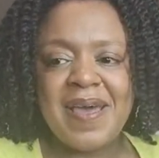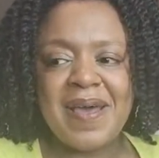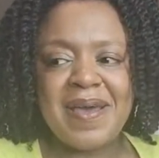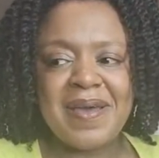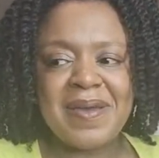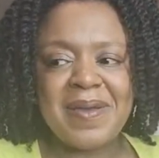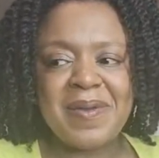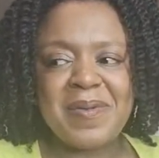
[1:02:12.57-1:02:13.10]

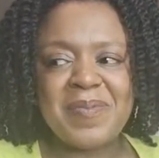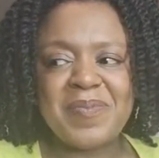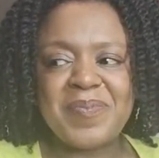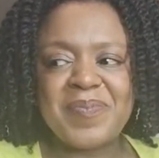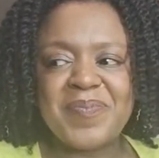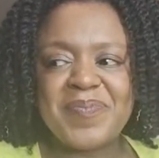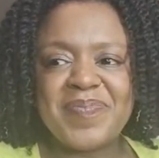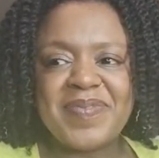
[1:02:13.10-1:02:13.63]

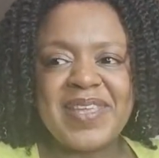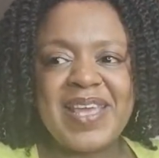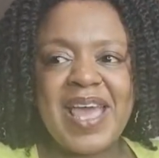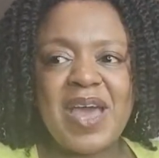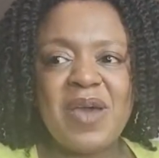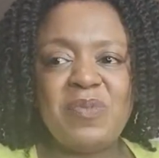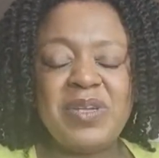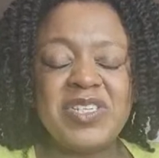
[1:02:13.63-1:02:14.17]
um
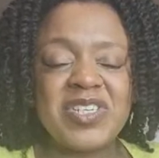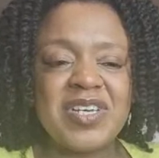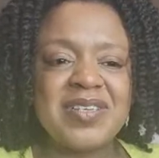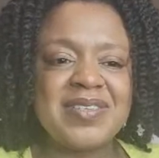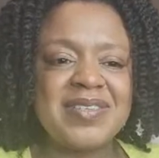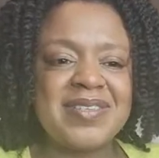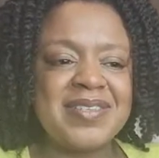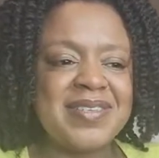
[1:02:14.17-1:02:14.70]
yeah, we
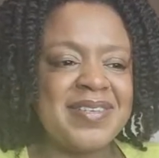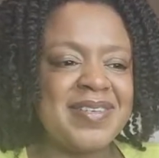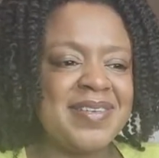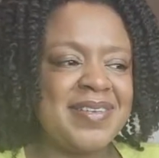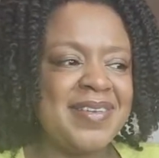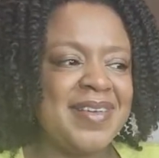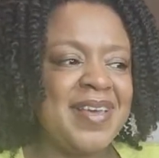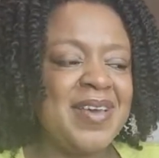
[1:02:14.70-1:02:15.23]
just
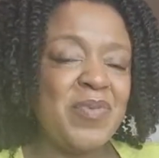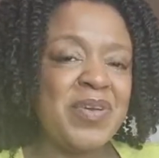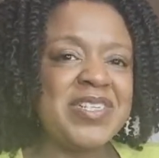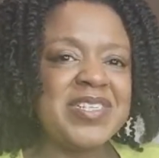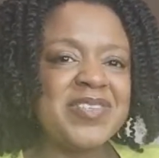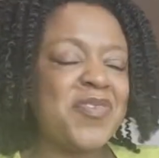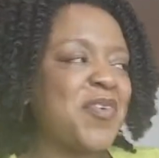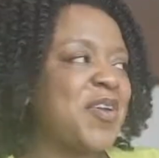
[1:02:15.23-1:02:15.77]
we're
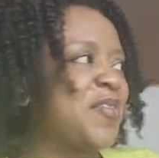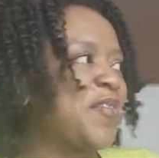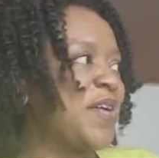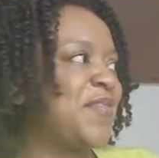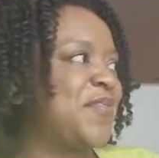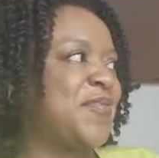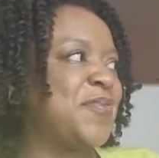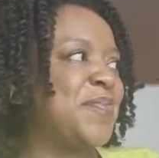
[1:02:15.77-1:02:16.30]
just very
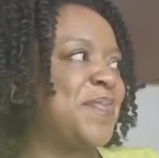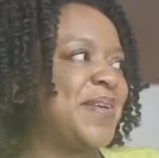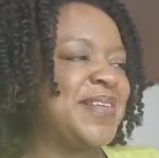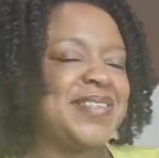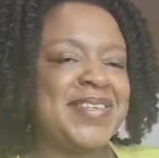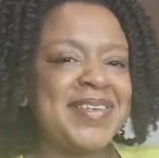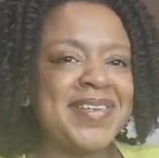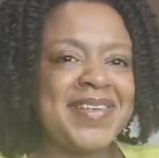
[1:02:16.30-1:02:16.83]
grateful
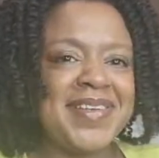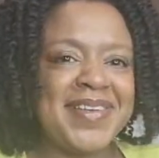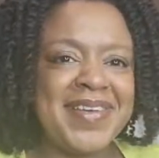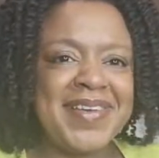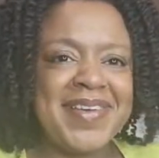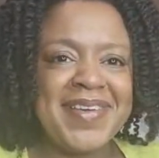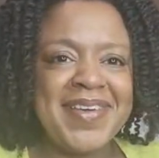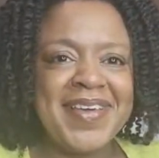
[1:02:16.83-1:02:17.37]
basically
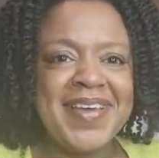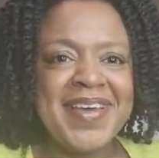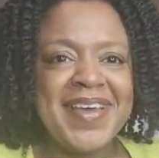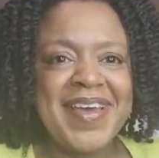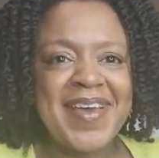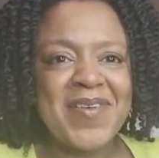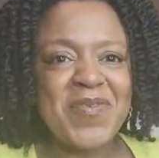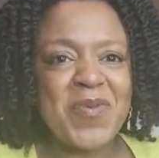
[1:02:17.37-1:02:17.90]

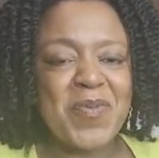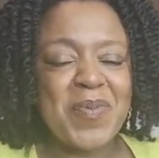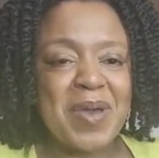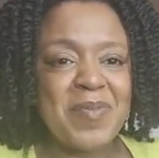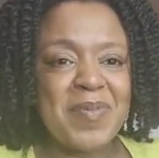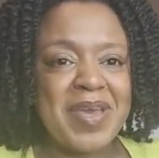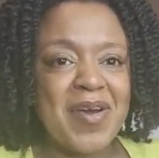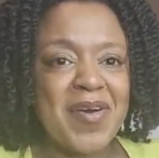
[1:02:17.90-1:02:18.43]
for where
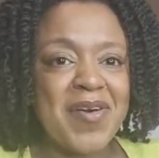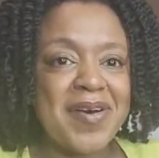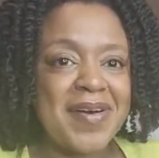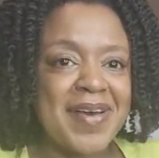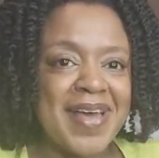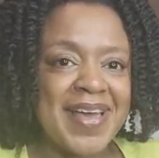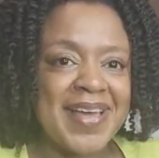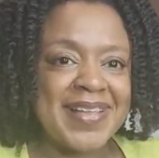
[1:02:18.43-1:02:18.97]
we
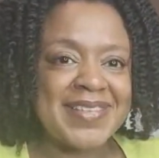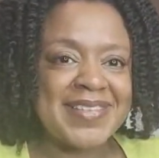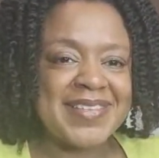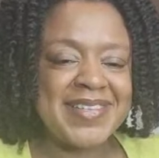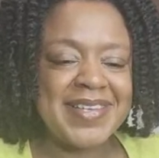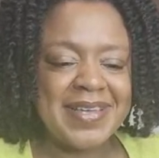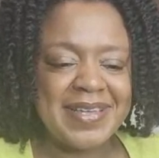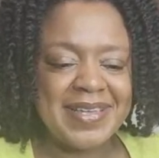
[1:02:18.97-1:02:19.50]
are. And
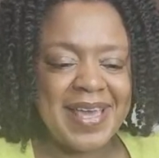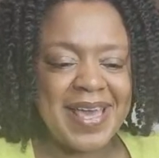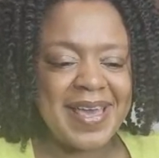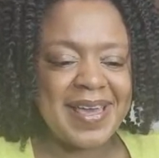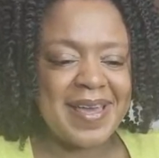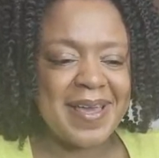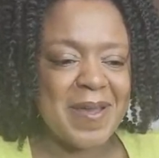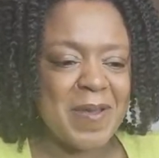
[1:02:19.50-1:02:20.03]

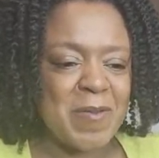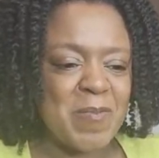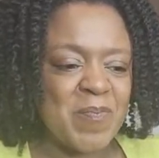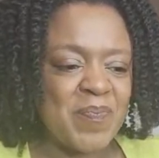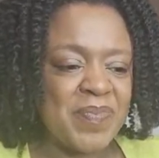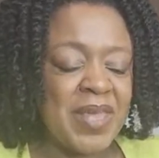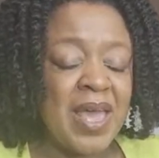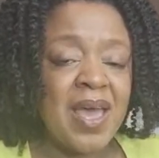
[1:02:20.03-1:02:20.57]
yeah,
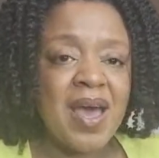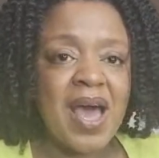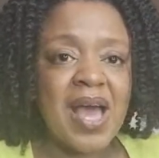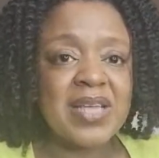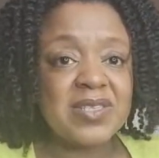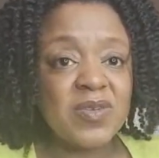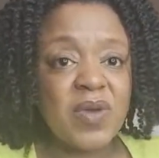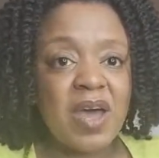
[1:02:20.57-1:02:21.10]
um I
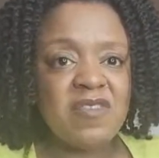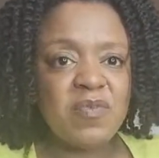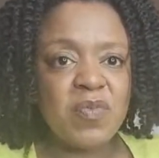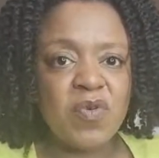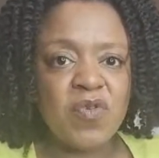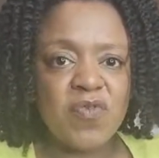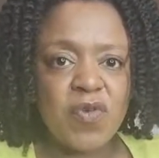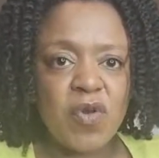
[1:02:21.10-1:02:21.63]
still have
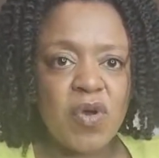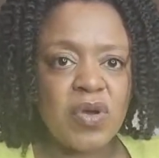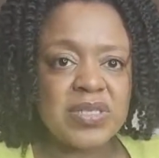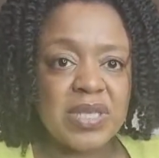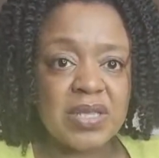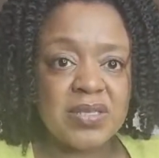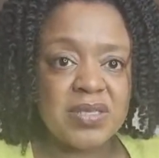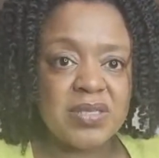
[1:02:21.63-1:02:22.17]
more vlogs
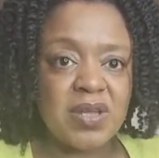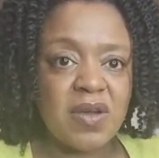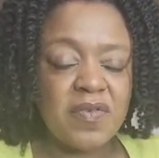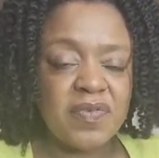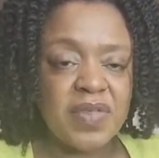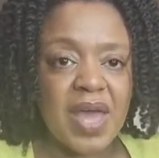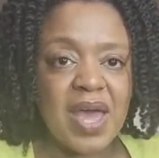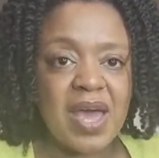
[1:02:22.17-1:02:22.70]
and stuff
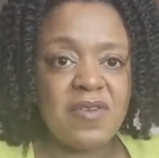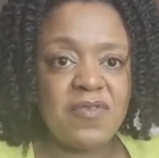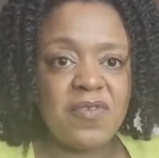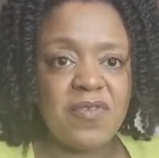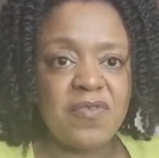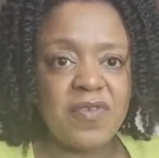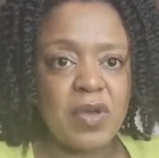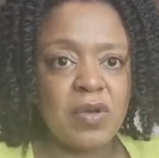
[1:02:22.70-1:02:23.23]
that I've
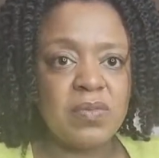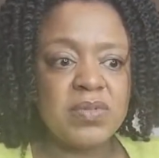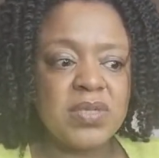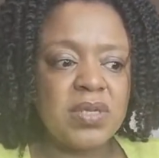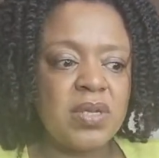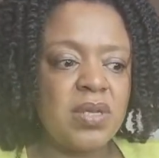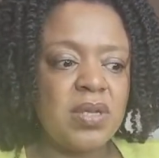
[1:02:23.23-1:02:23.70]
filmed,